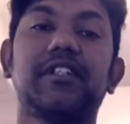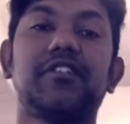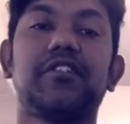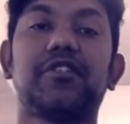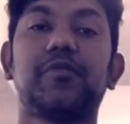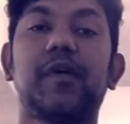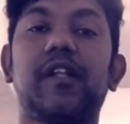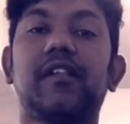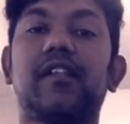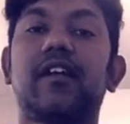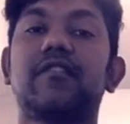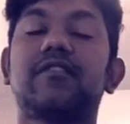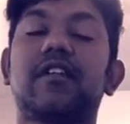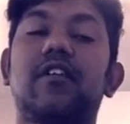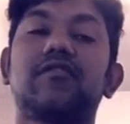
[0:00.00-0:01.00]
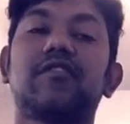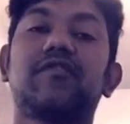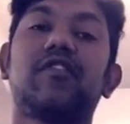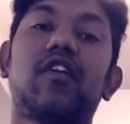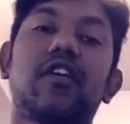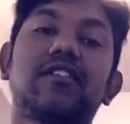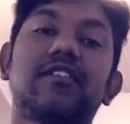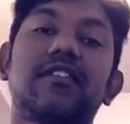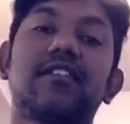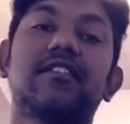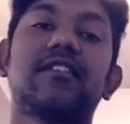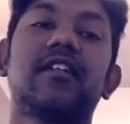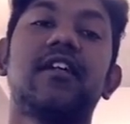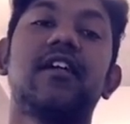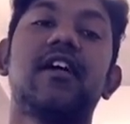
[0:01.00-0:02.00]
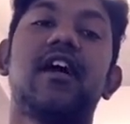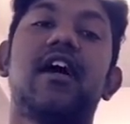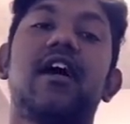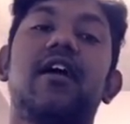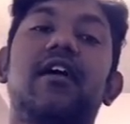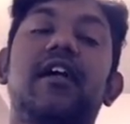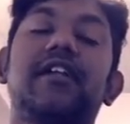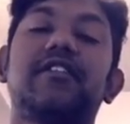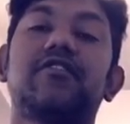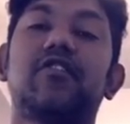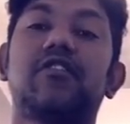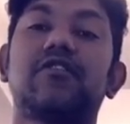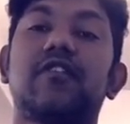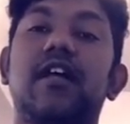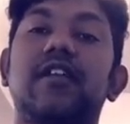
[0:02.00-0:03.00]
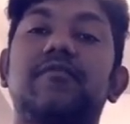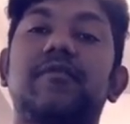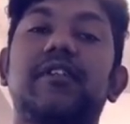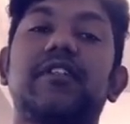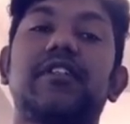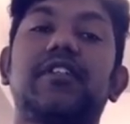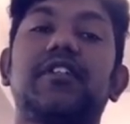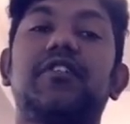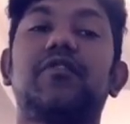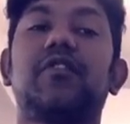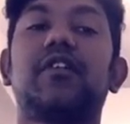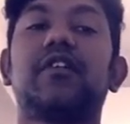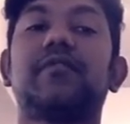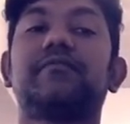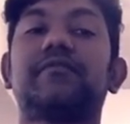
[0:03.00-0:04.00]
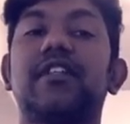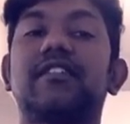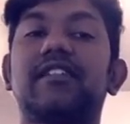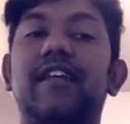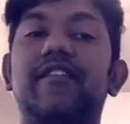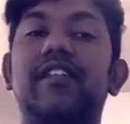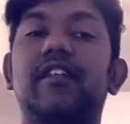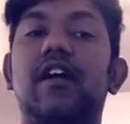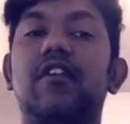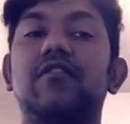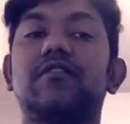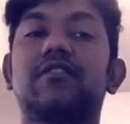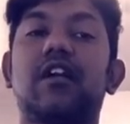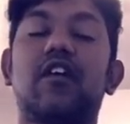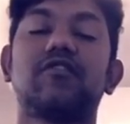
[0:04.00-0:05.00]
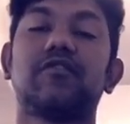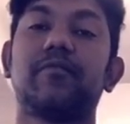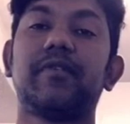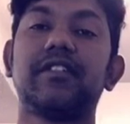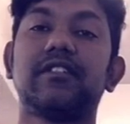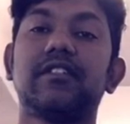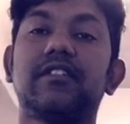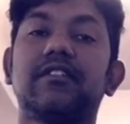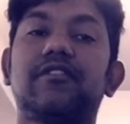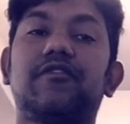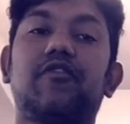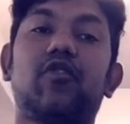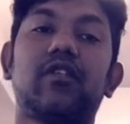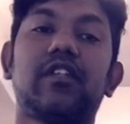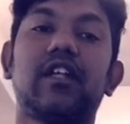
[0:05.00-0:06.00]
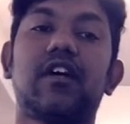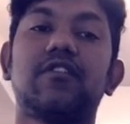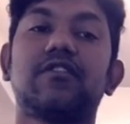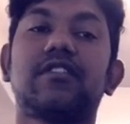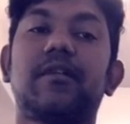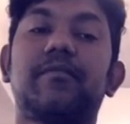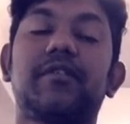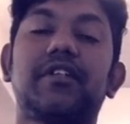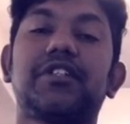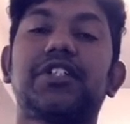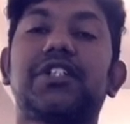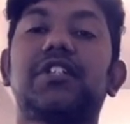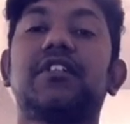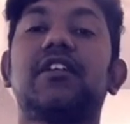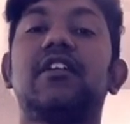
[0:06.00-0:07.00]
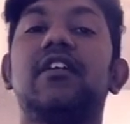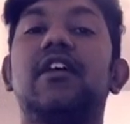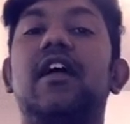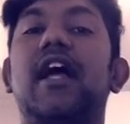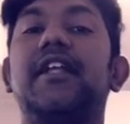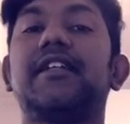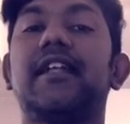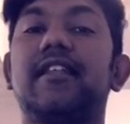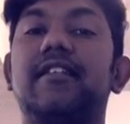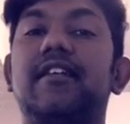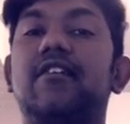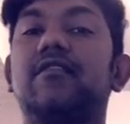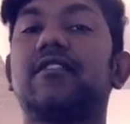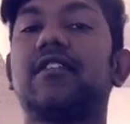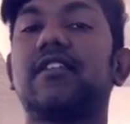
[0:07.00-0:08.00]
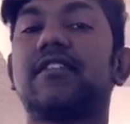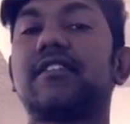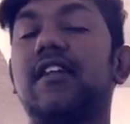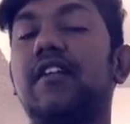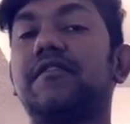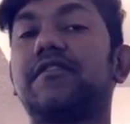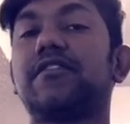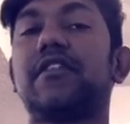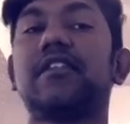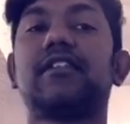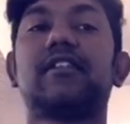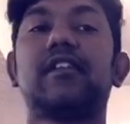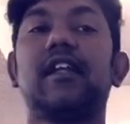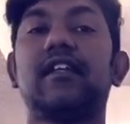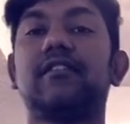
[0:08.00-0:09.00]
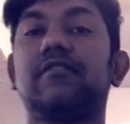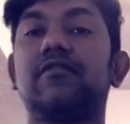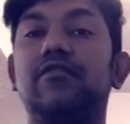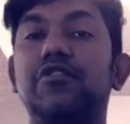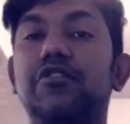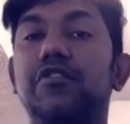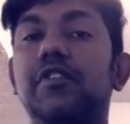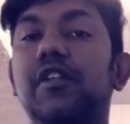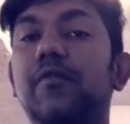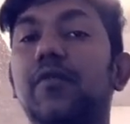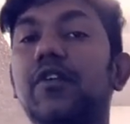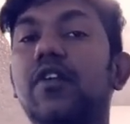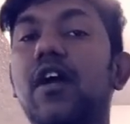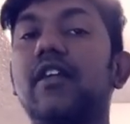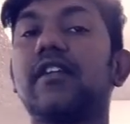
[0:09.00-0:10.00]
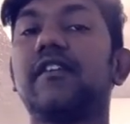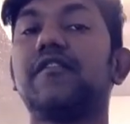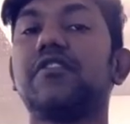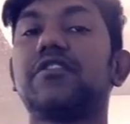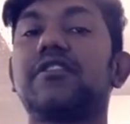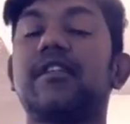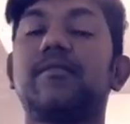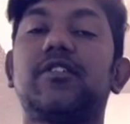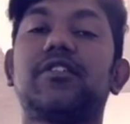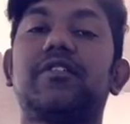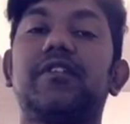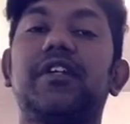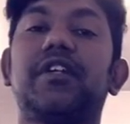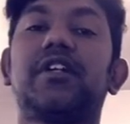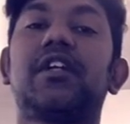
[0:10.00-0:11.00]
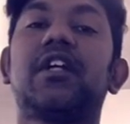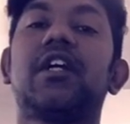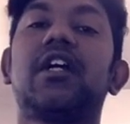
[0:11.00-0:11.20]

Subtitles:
your 12th house of losses. It is also aspecting your 7th house of business, 4th house separation, and 10th house in itself. So it usually would not give you a stable career.